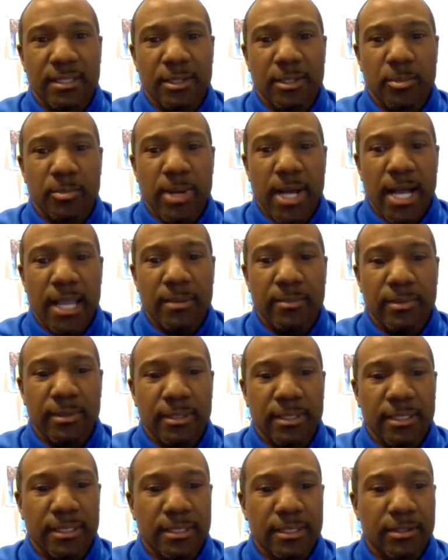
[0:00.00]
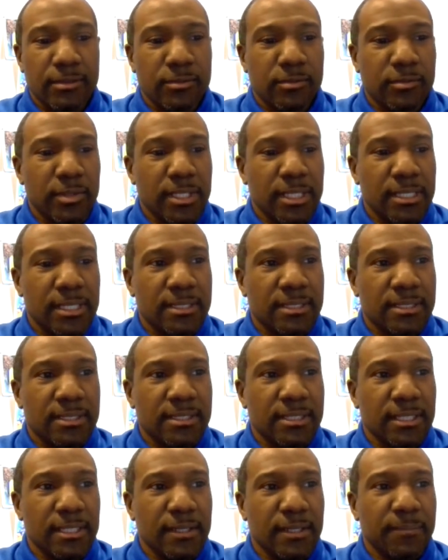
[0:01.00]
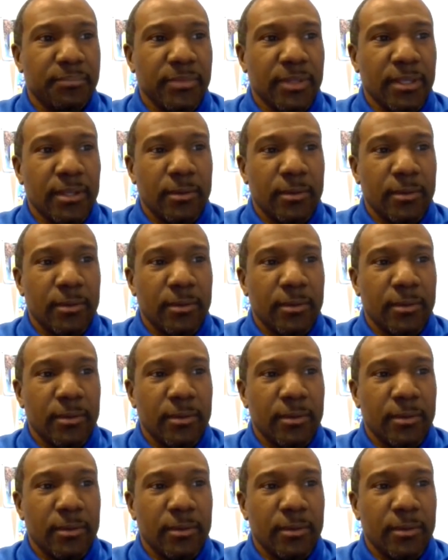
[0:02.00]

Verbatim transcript: their bible and, and read to see